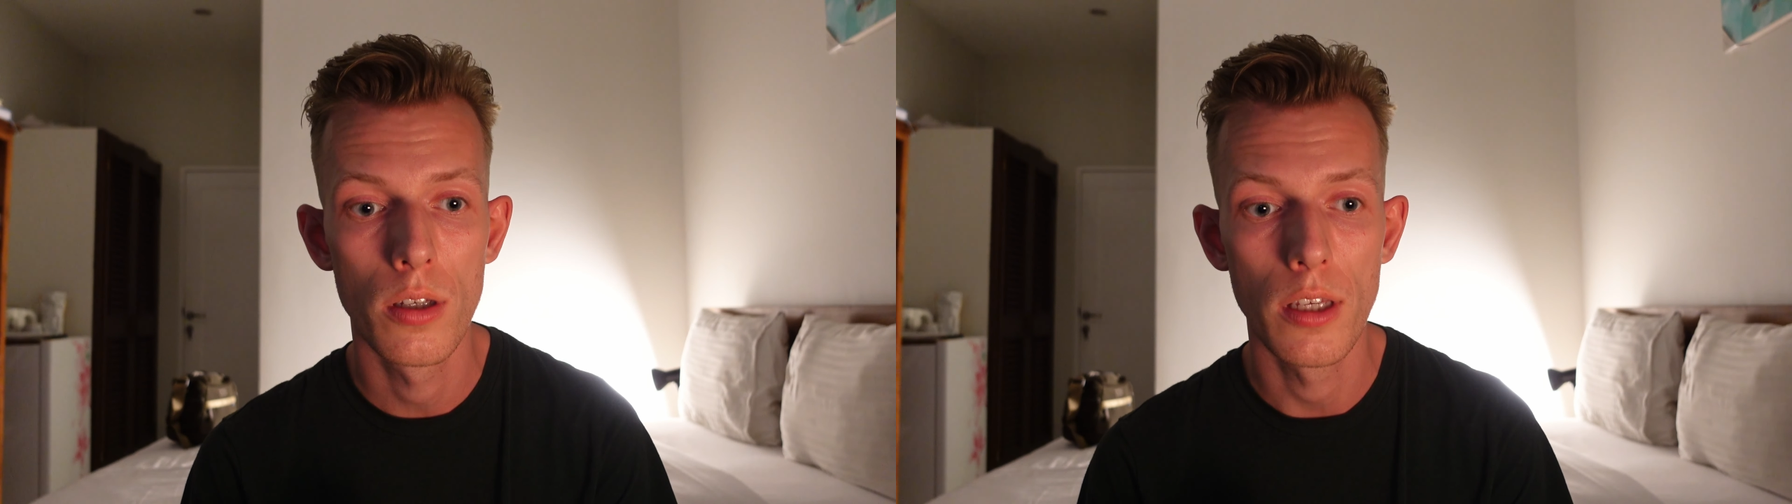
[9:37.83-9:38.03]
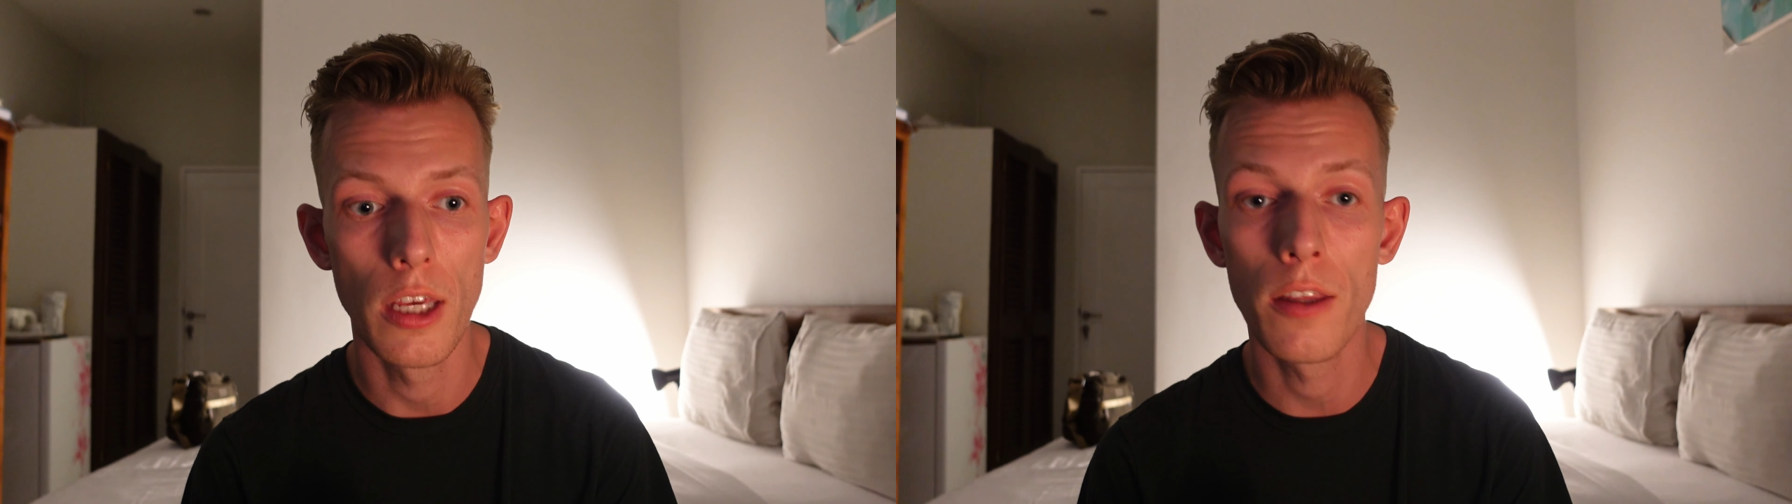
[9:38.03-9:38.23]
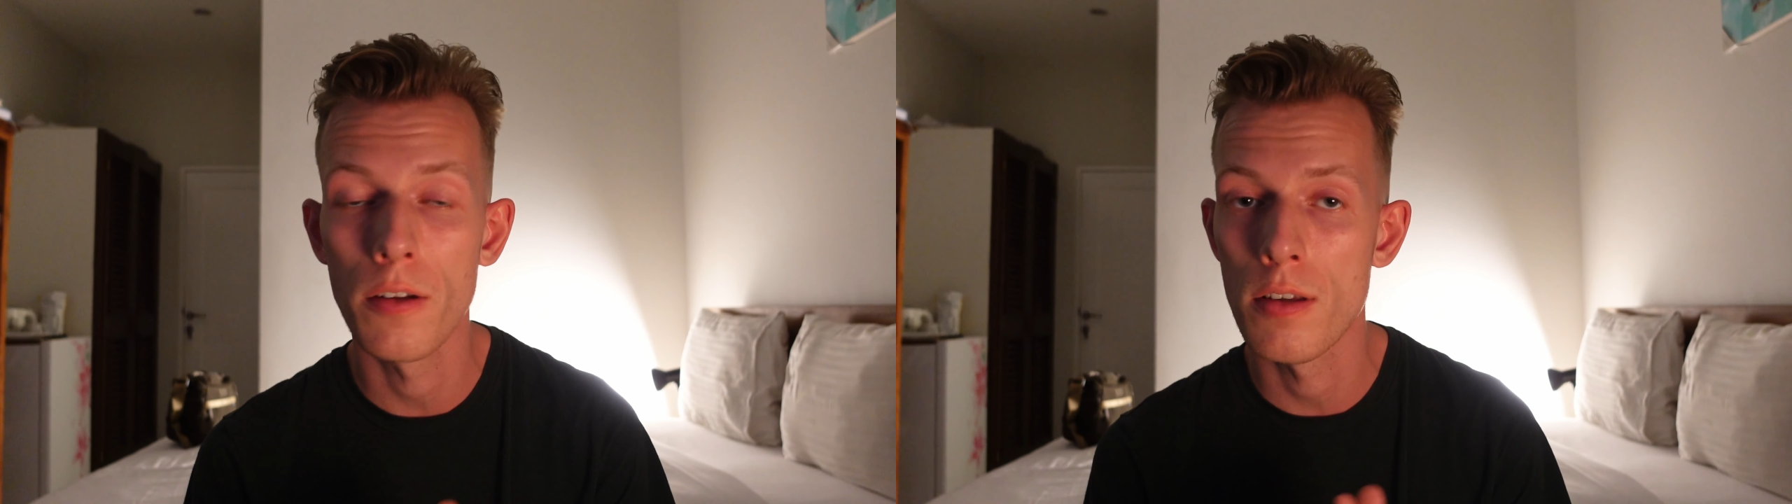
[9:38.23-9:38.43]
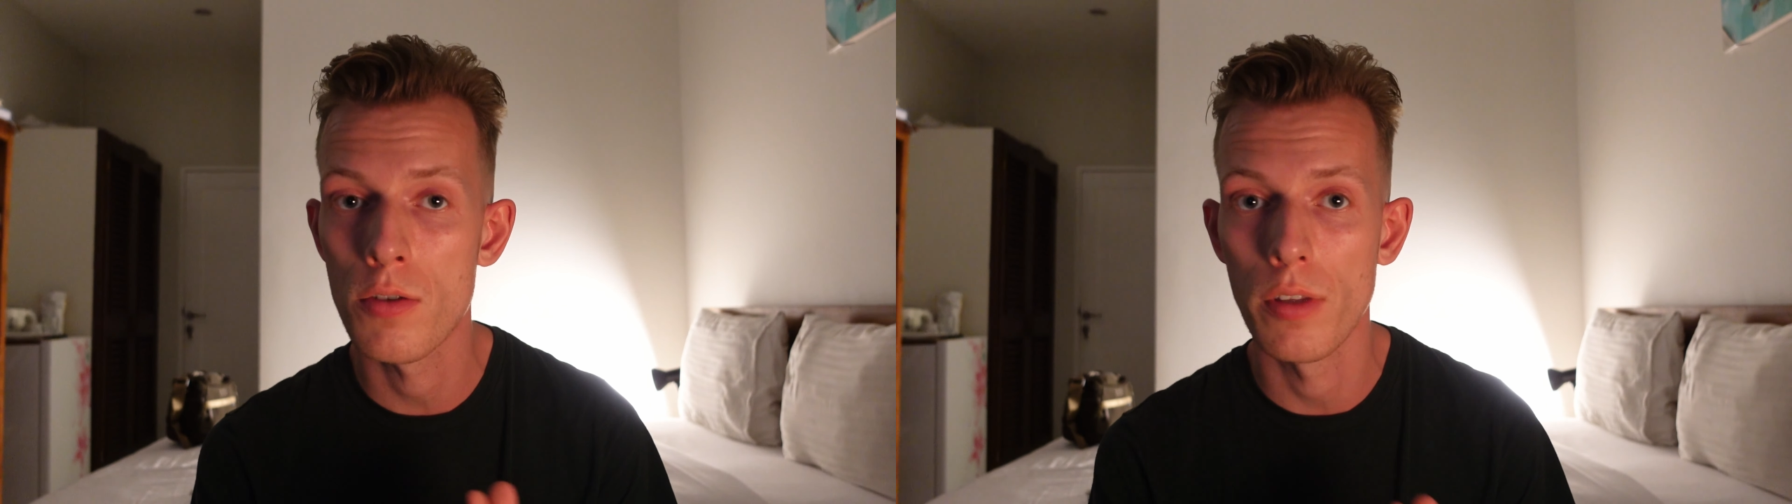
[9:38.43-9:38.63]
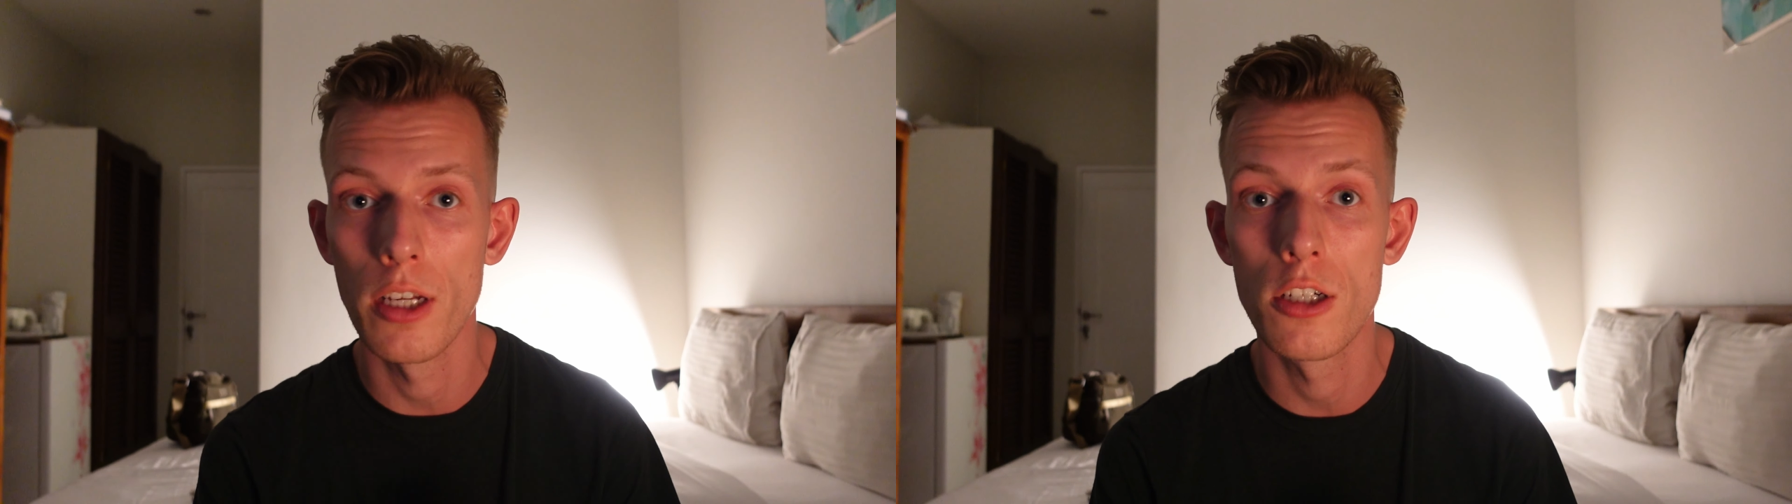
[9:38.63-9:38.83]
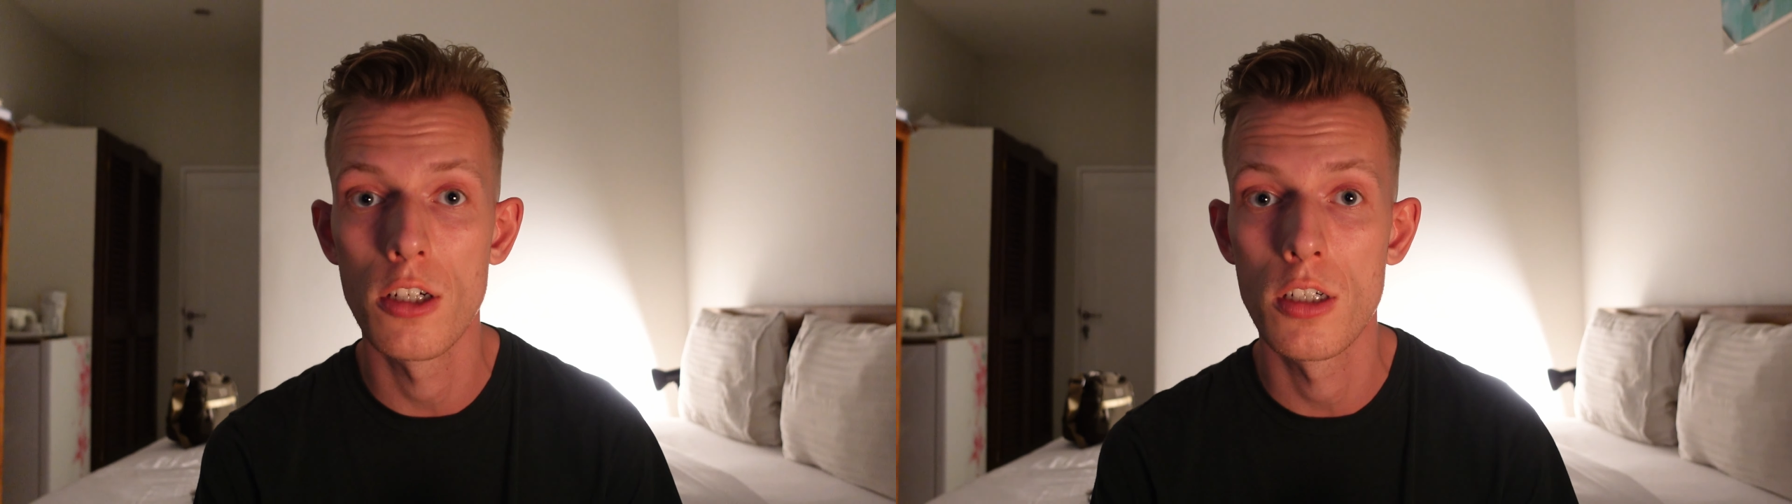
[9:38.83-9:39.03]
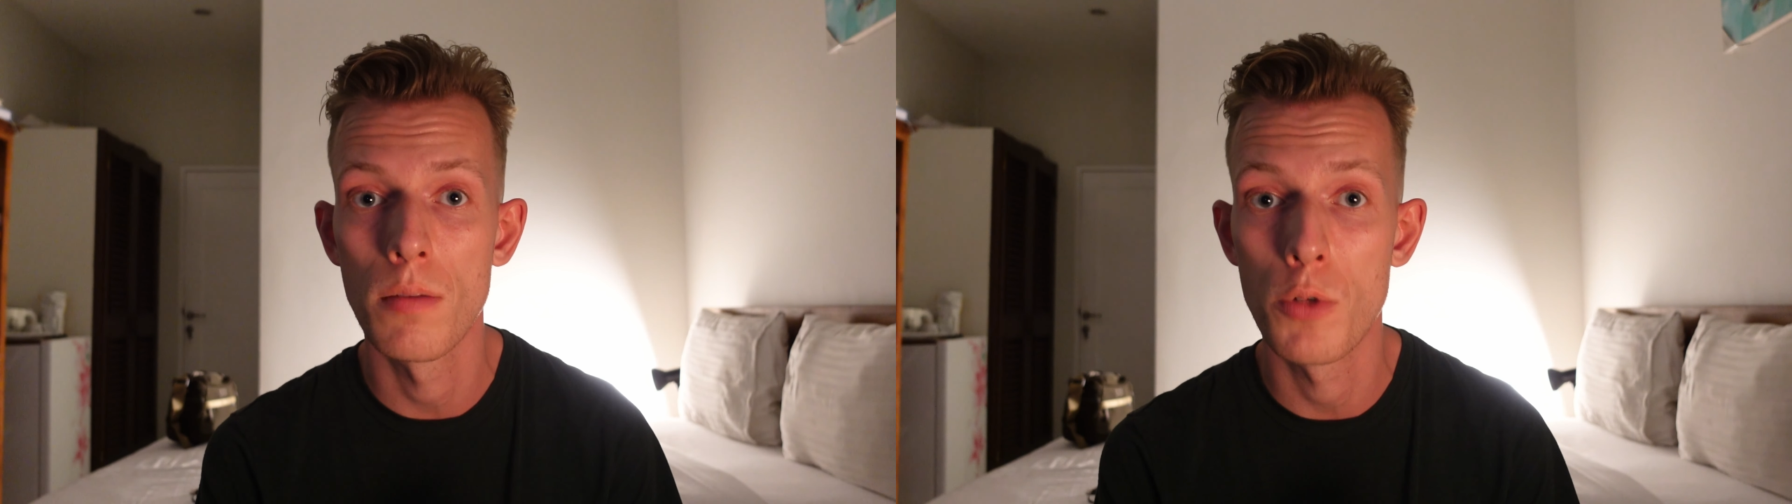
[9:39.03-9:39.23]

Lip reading: either this relationship